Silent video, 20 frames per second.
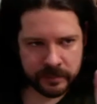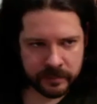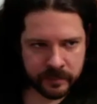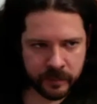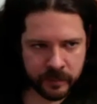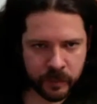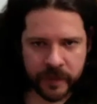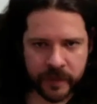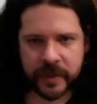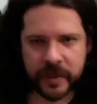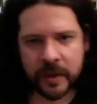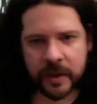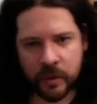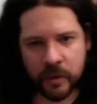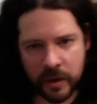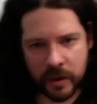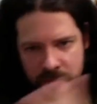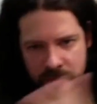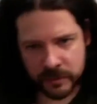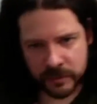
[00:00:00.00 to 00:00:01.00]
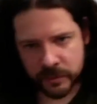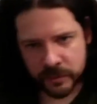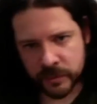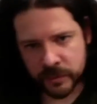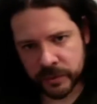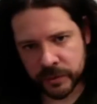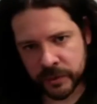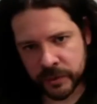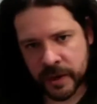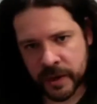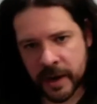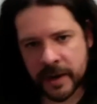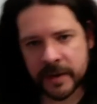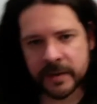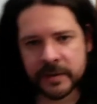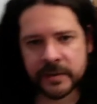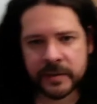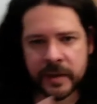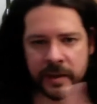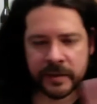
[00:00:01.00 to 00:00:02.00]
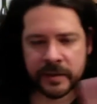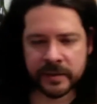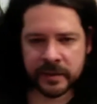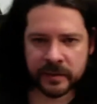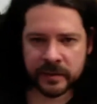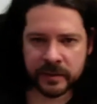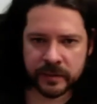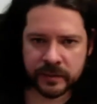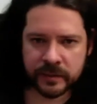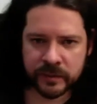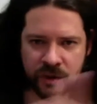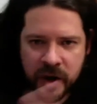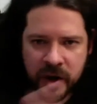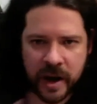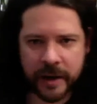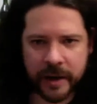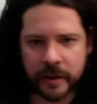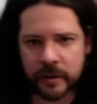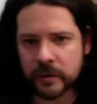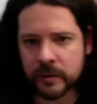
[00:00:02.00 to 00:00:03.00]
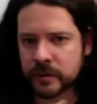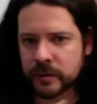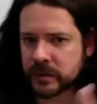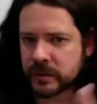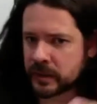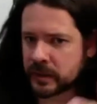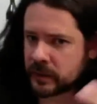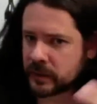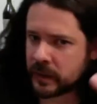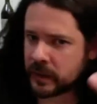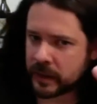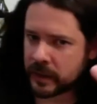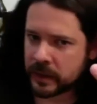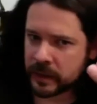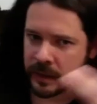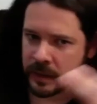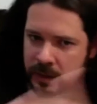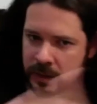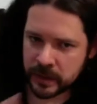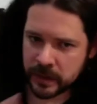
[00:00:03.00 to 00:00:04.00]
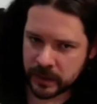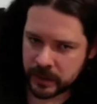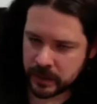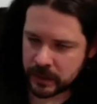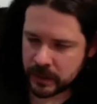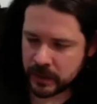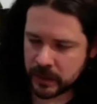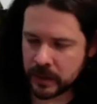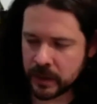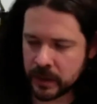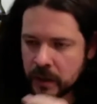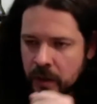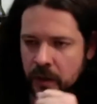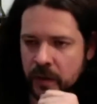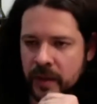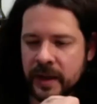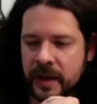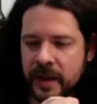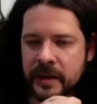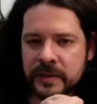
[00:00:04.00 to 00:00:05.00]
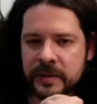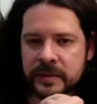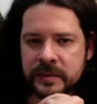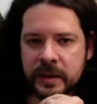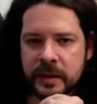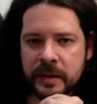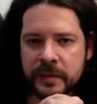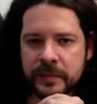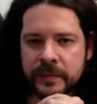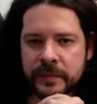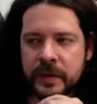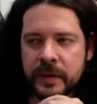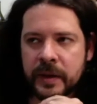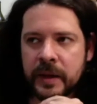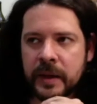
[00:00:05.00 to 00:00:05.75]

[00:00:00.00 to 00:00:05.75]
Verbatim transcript: when they cross to the United States and their trials and like all that kind of stuff.